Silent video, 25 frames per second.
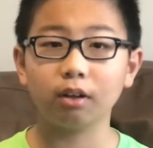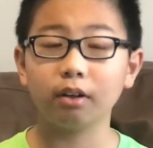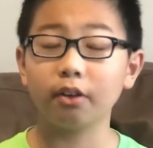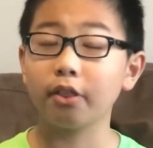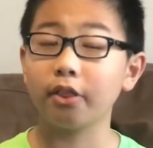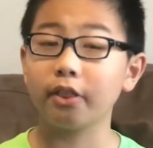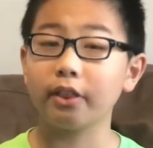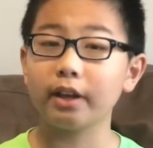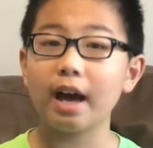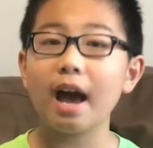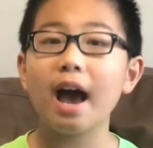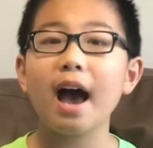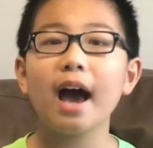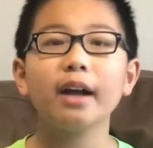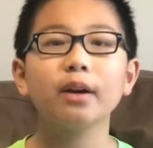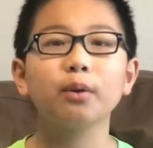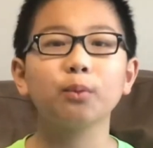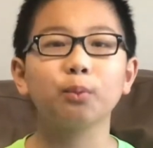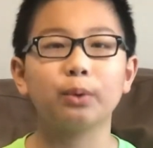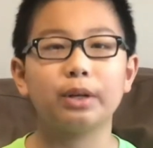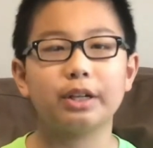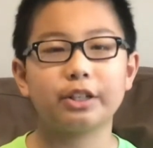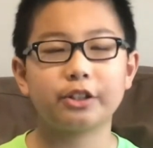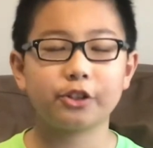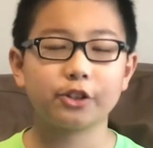head
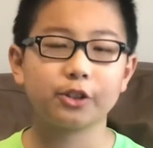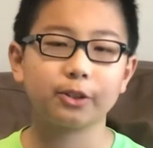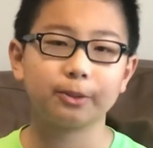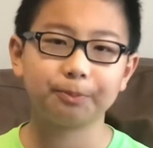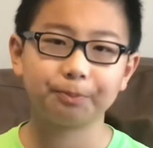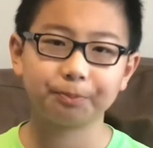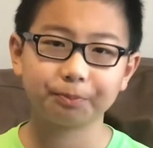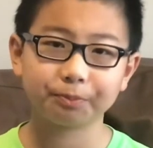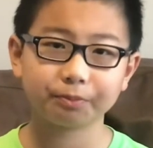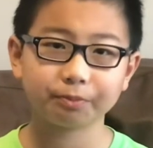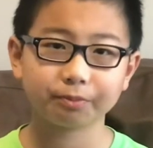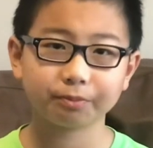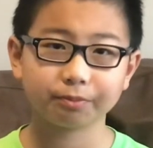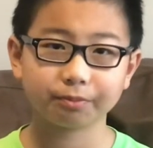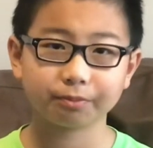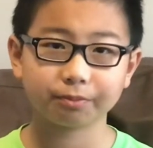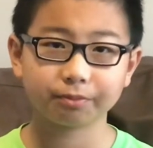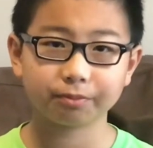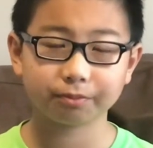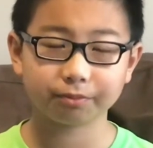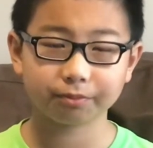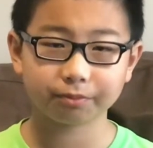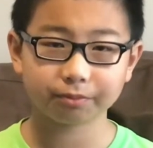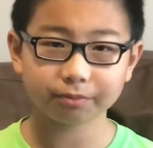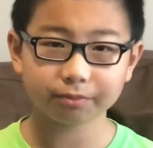witch,
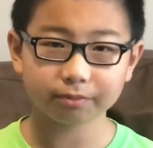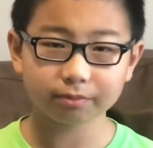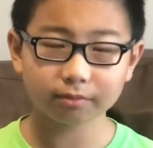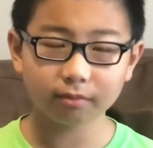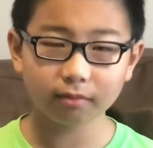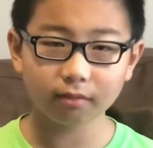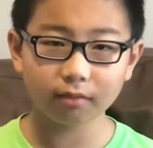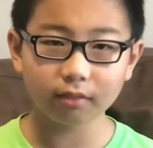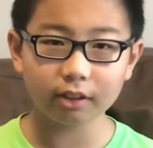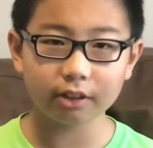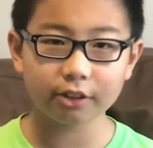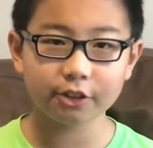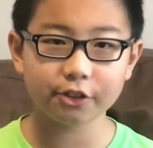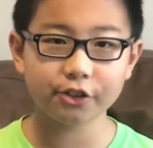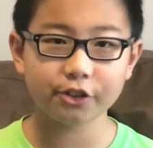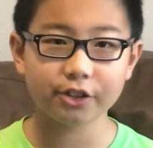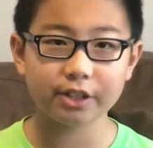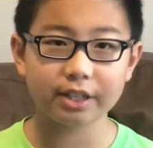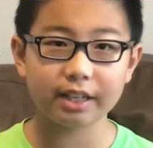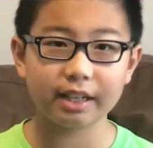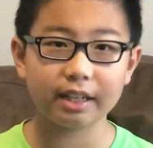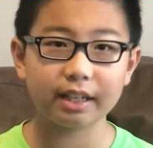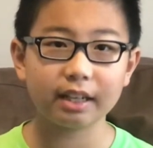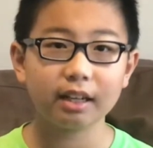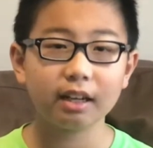
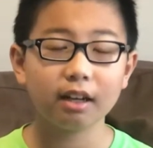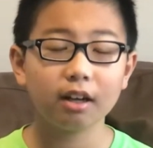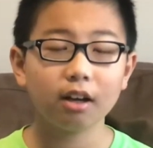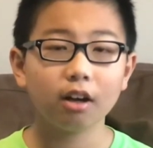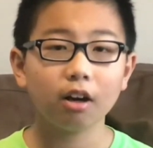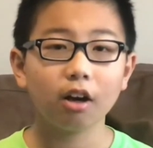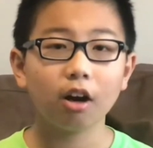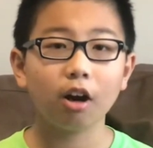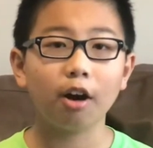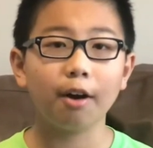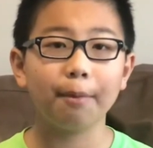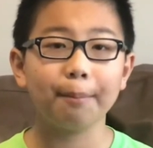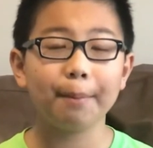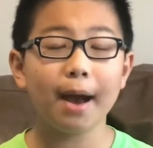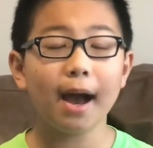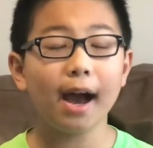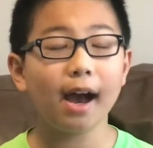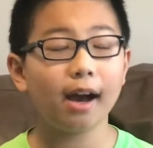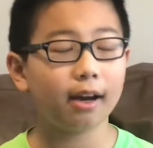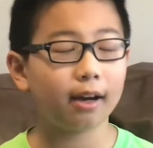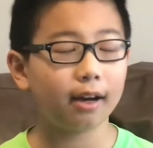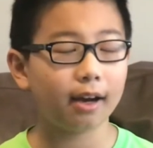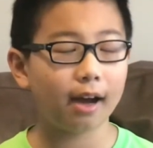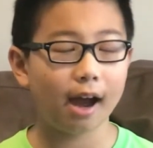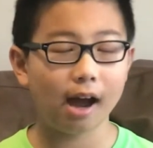she
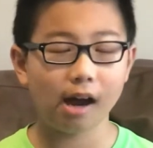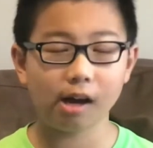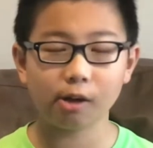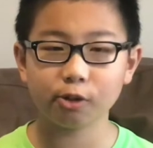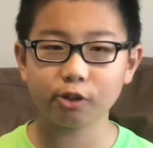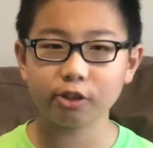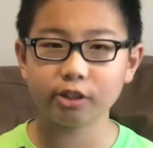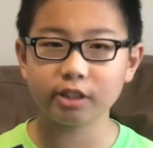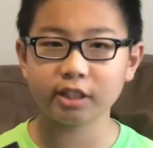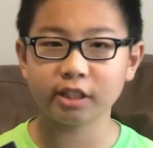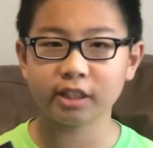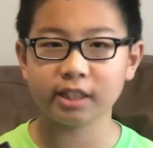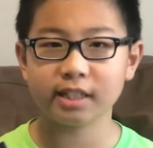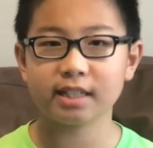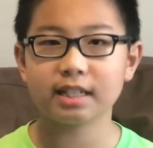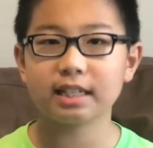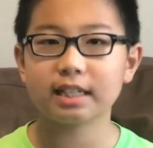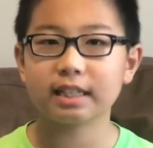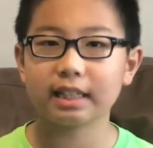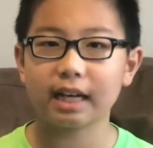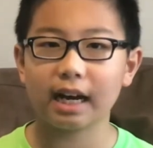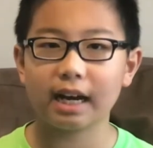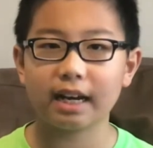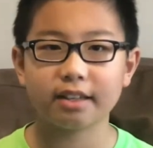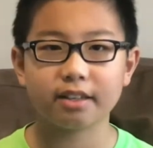how she
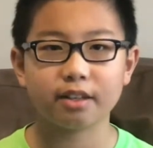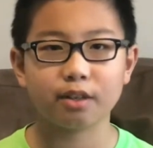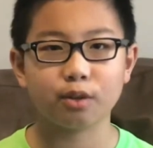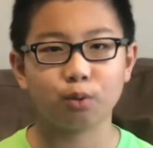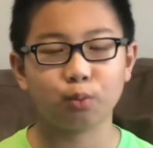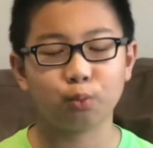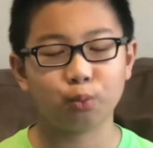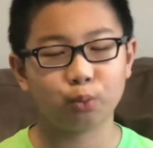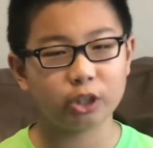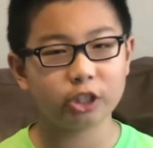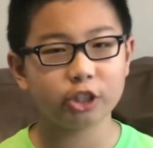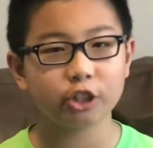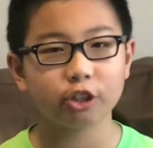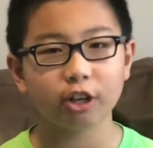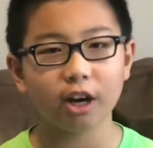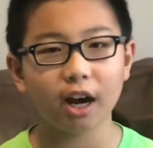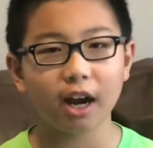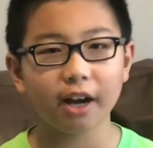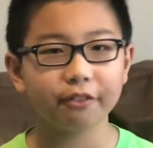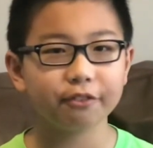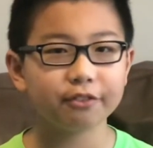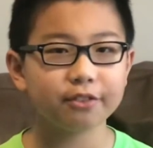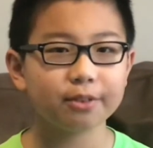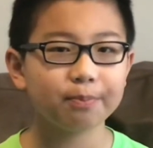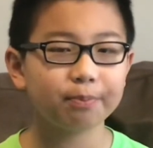disguises witchcraft